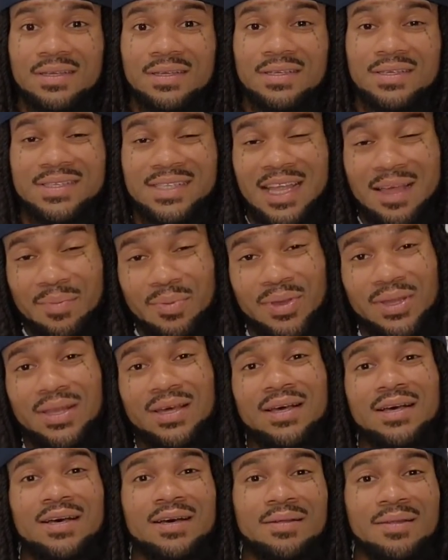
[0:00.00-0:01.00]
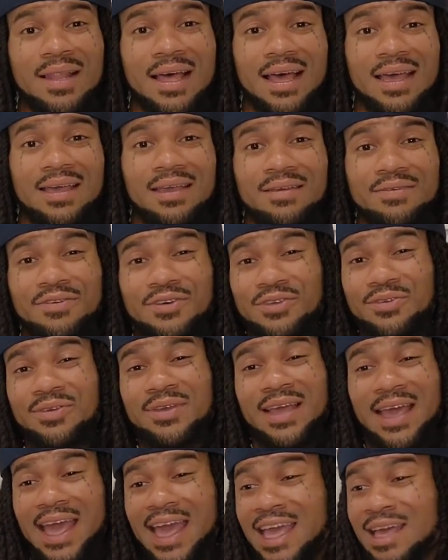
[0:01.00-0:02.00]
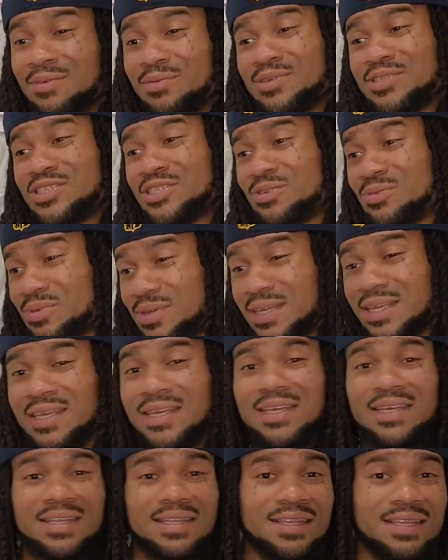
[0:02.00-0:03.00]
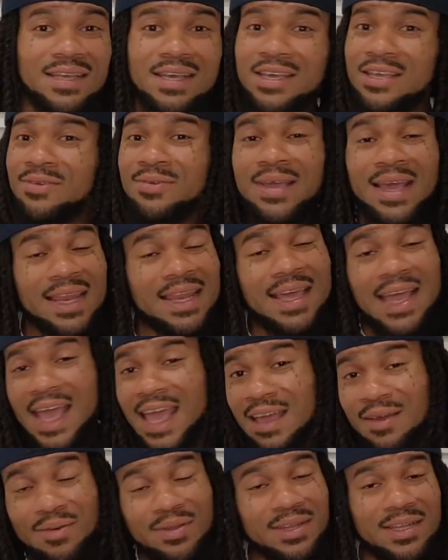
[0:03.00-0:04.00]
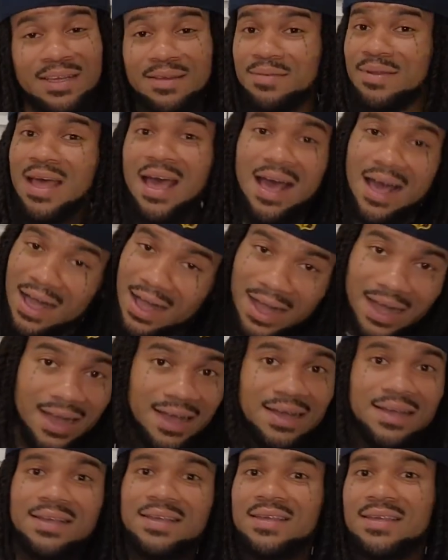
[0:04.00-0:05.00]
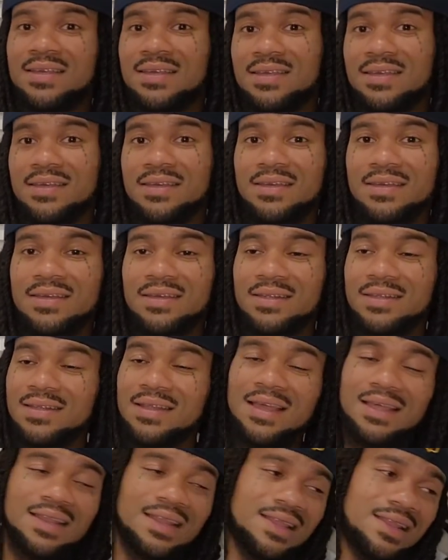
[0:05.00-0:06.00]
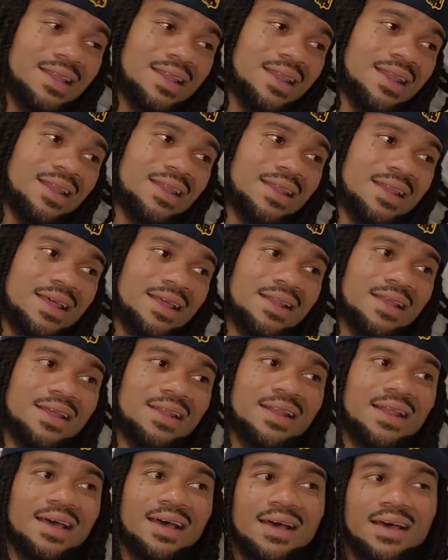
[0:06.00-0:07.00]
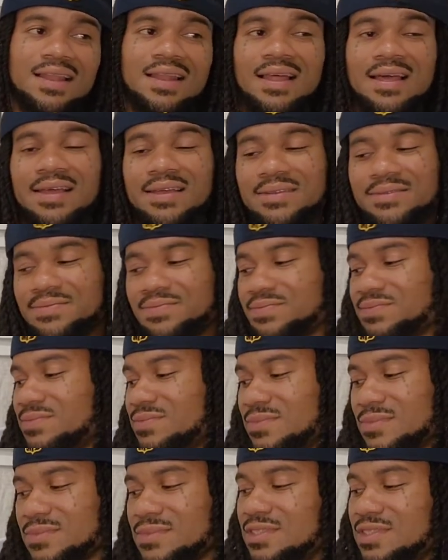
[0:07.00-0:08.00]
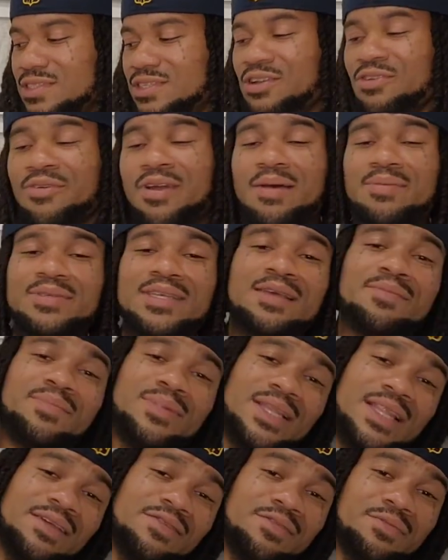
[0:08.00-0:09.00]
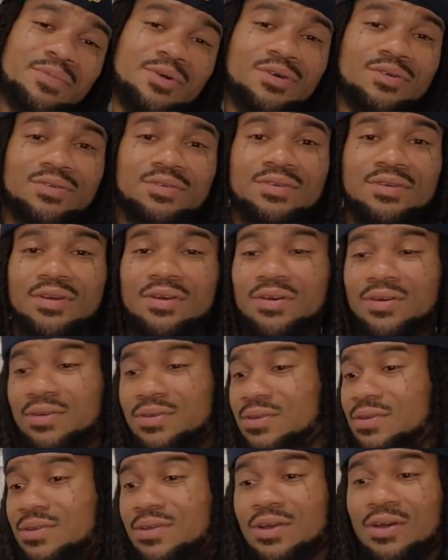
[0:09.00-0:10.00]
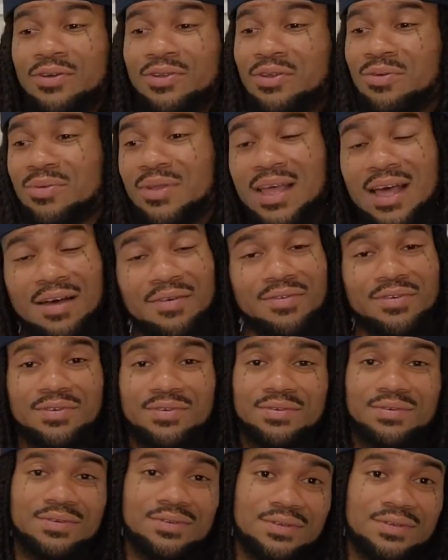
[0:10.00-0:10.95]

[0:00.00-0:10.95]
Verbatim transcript: Step it up. Like, for you can hang with Suki and you can't even hang with them. Nah. Nah, nah, nah, nah, nah, nah. Like, your raps ain't believable on no level.